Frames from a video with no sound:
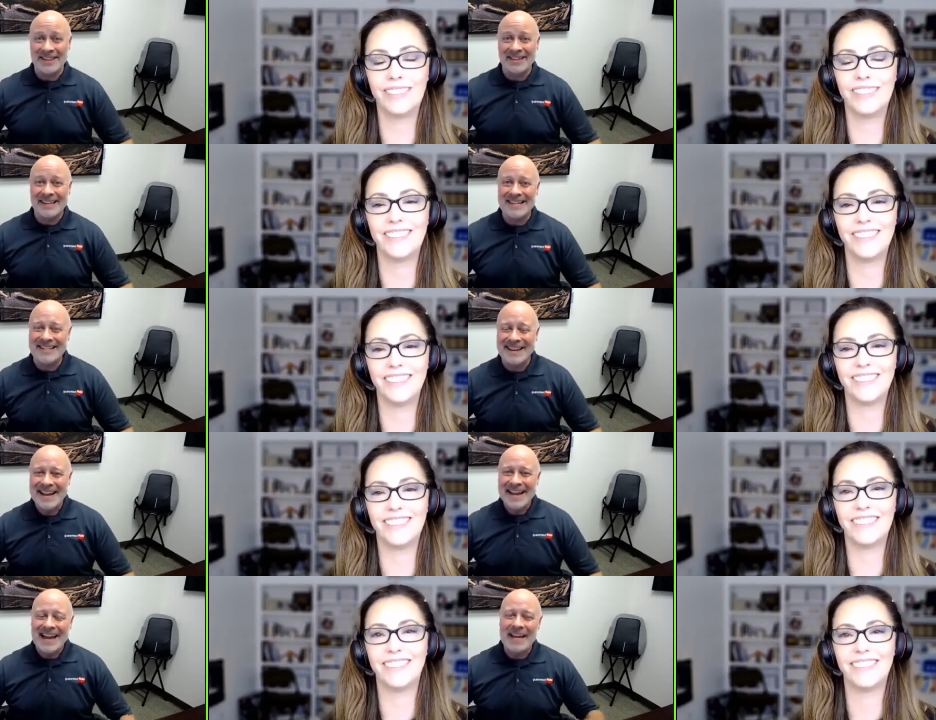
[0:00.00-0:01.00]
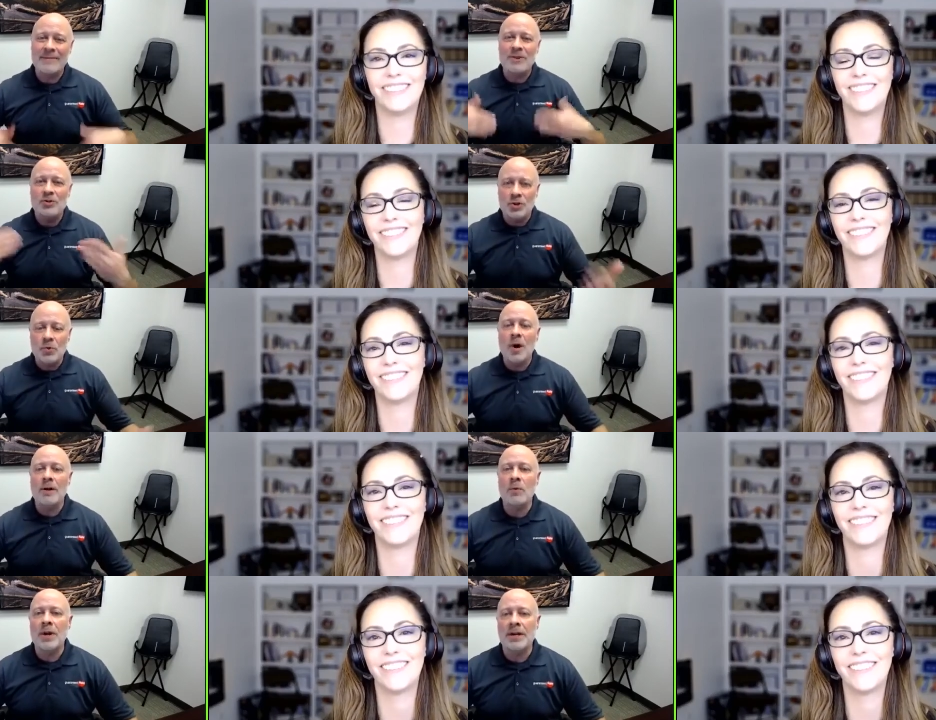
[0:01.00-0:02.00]
Speaker 1: least. And if you do
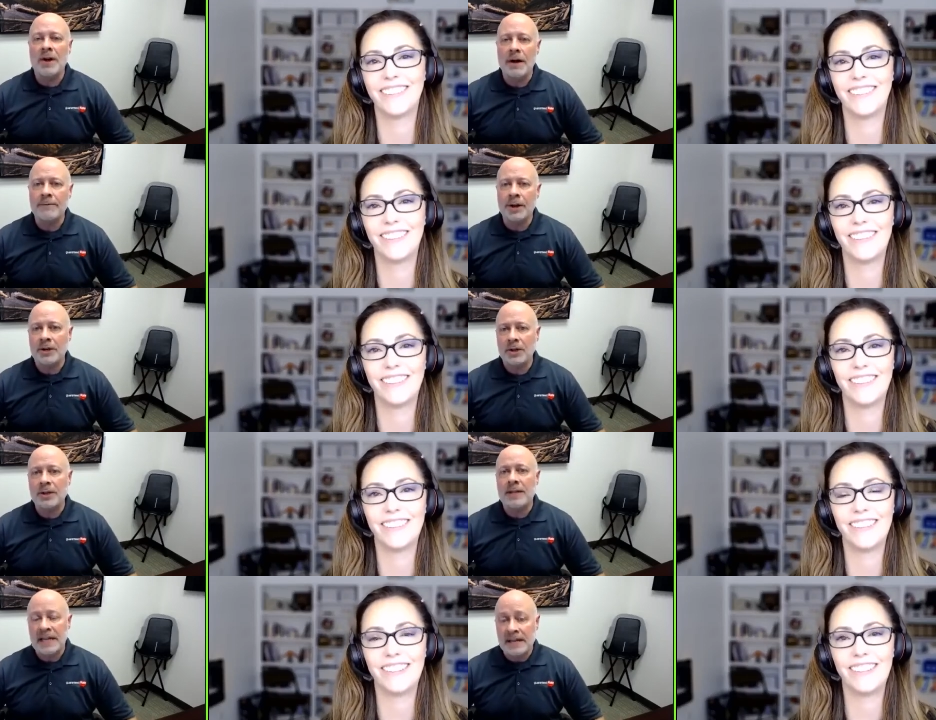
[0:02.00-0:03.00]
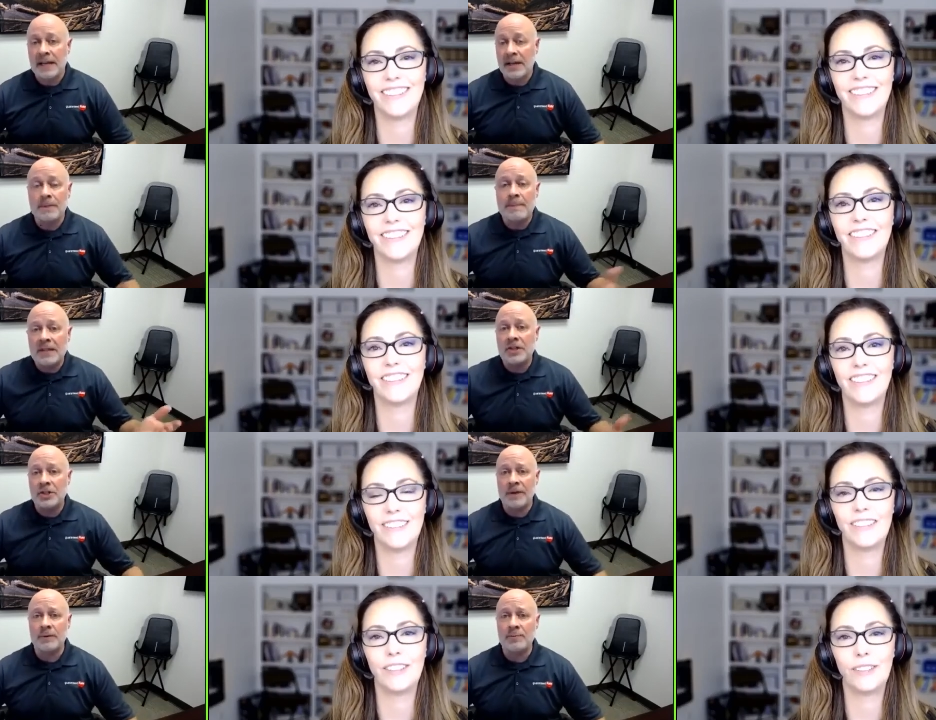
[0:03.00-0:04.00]
want to win an offer, it could it could mean
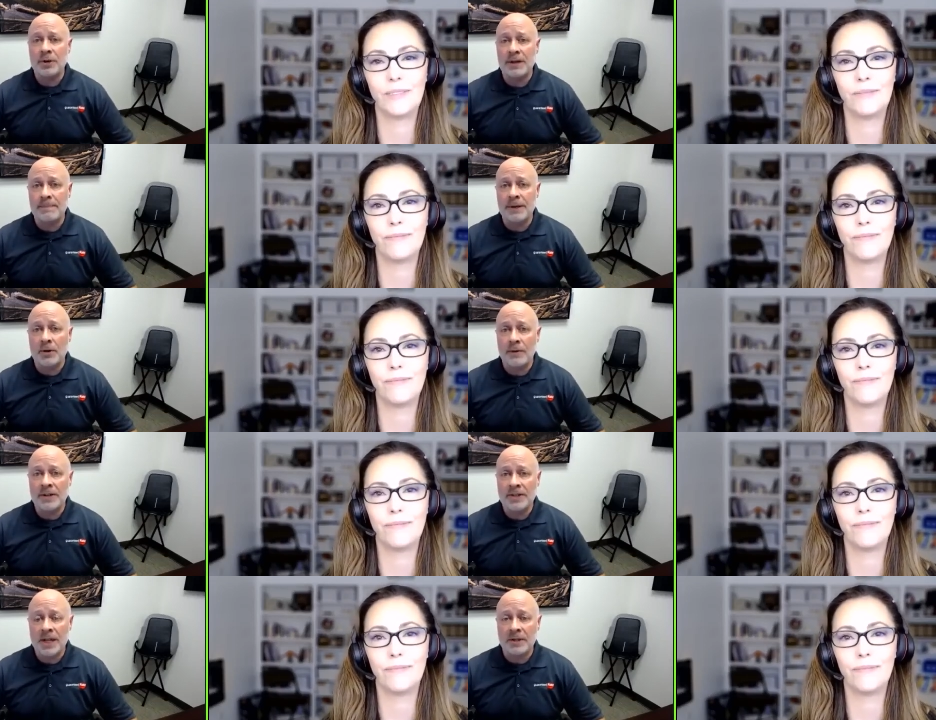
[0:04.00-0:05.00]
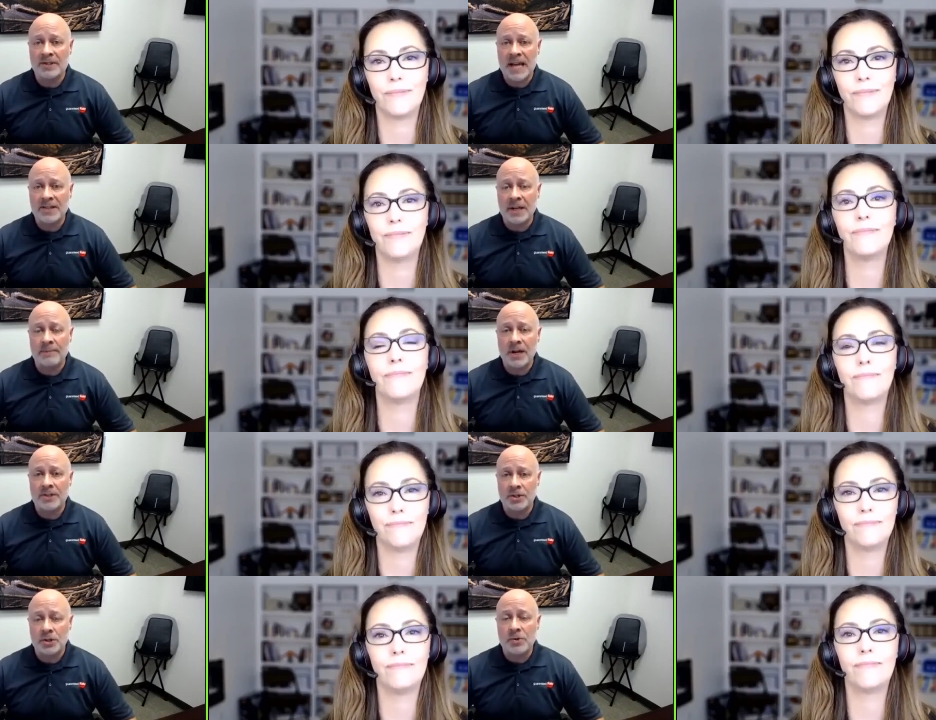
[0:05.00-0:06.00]
that you have to put in a bid over the seller's asking
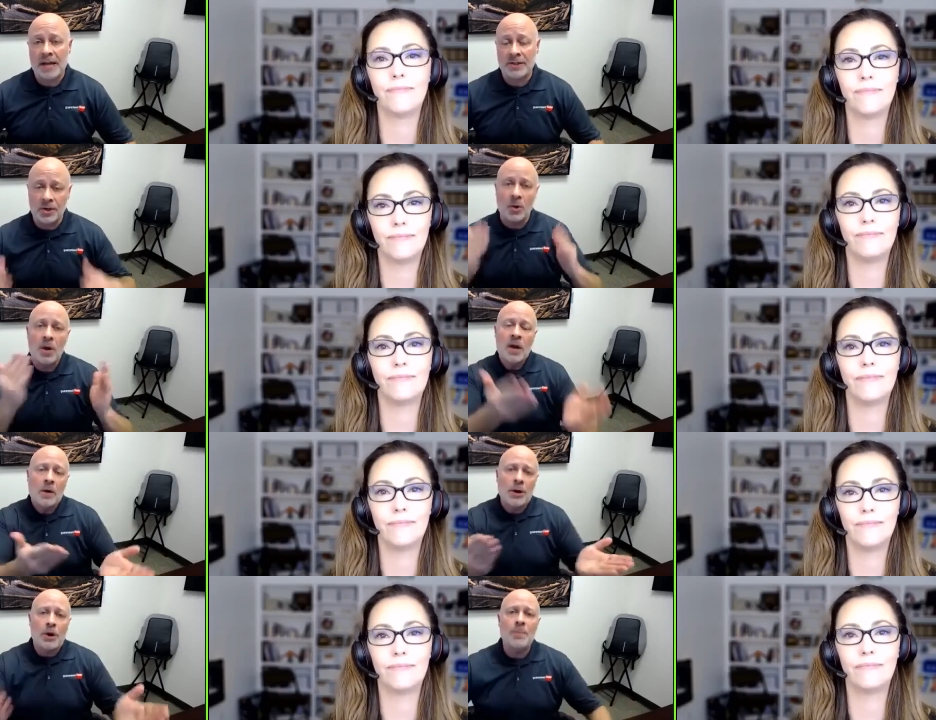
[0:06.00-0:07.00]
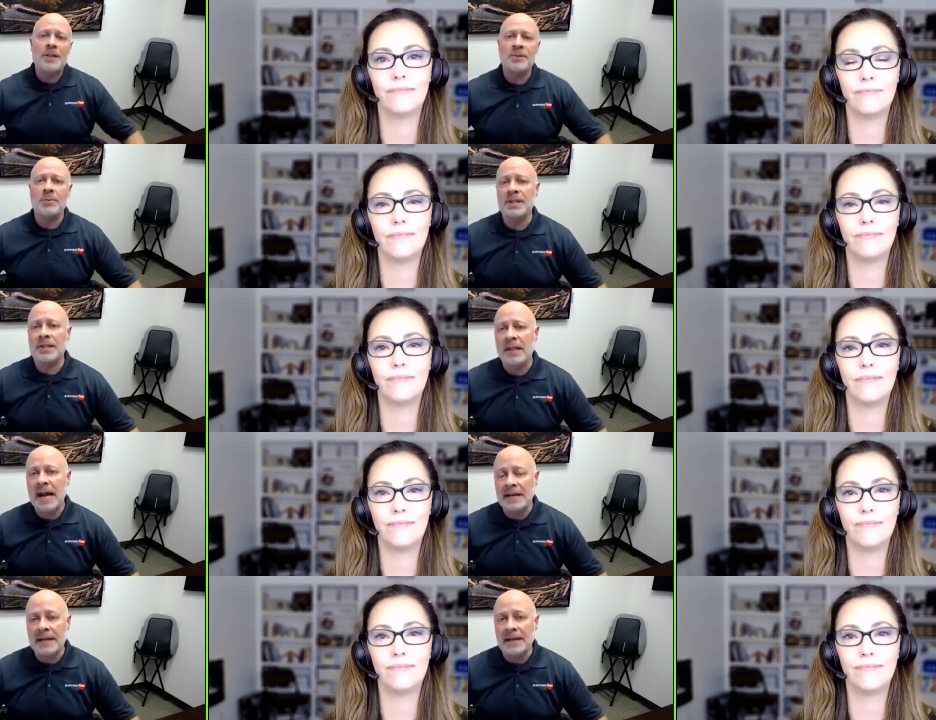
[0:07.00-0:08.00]
price to do that. So we hope this was
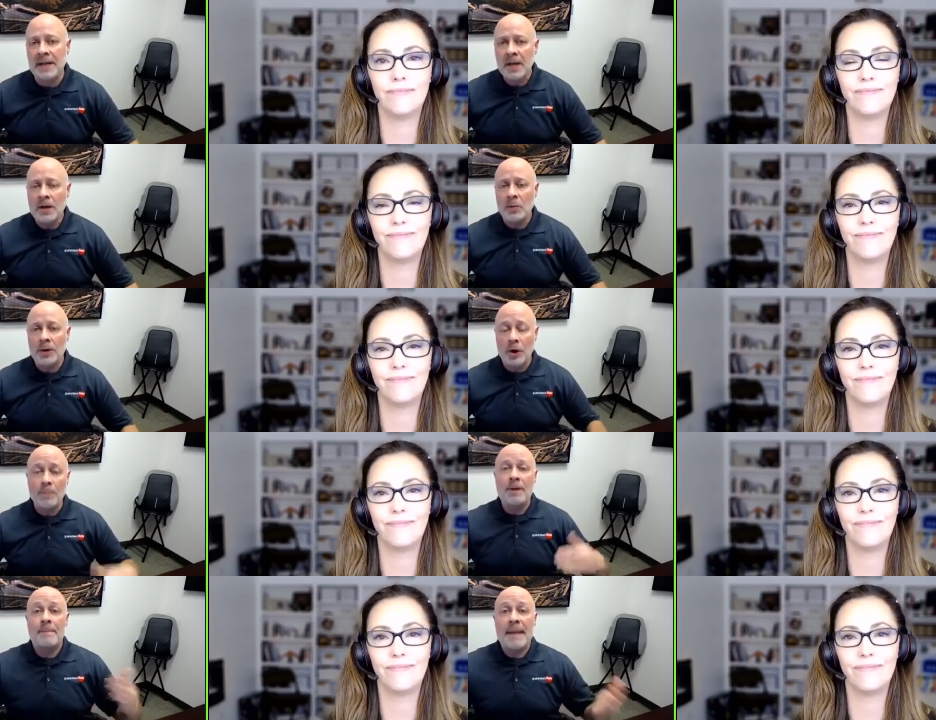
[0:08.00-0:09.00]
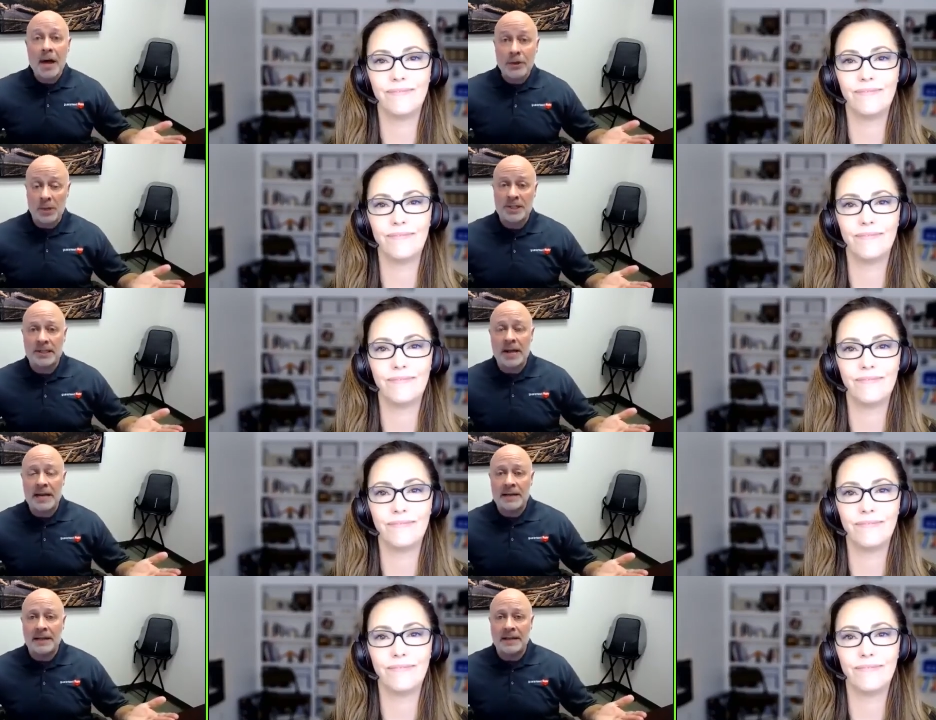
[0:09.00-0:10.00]
enlightening. We hope the math was
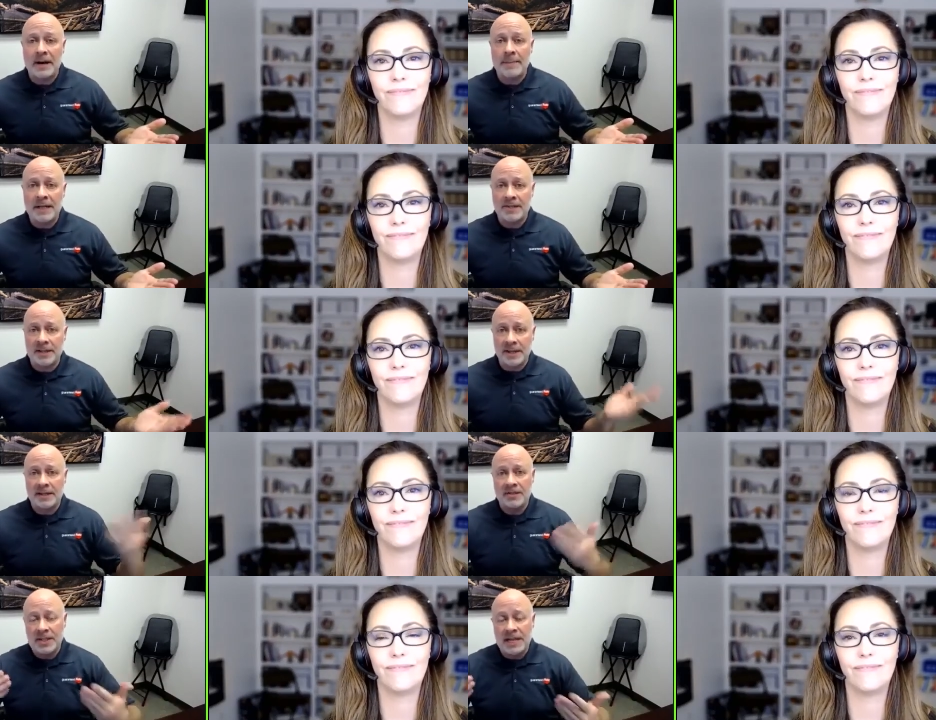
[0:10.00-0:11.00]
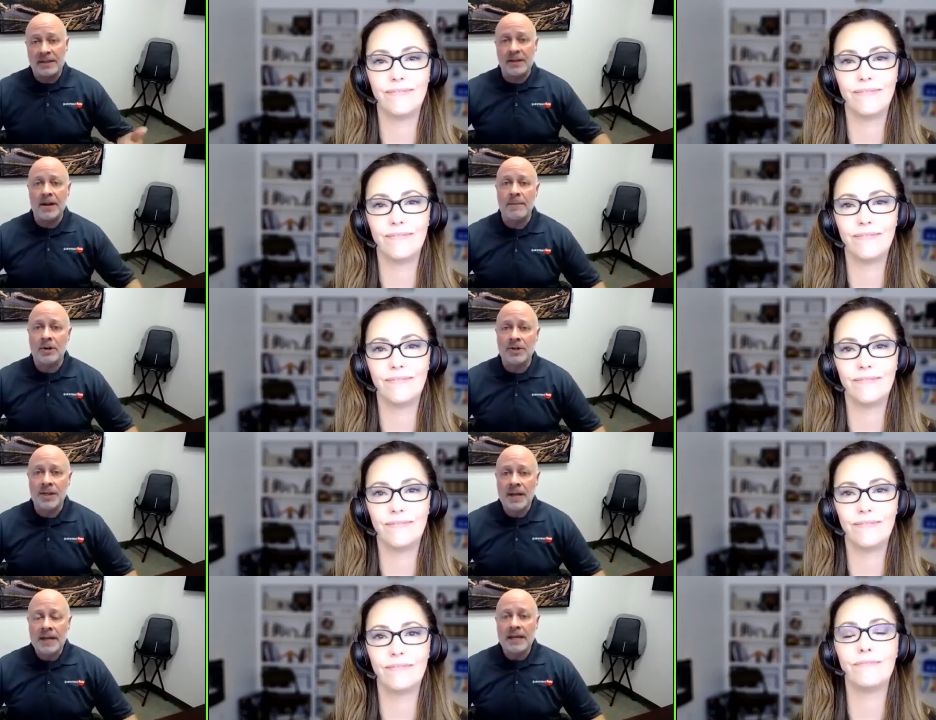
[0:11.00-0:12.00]
enlightening there because again, seeing the
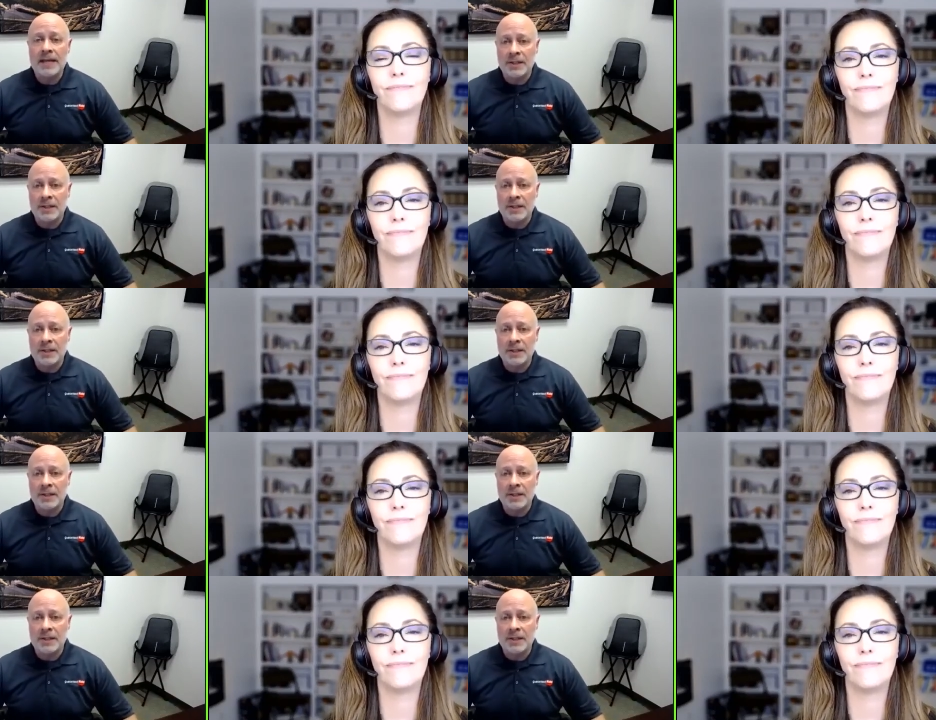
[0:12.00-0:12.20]
numbers is a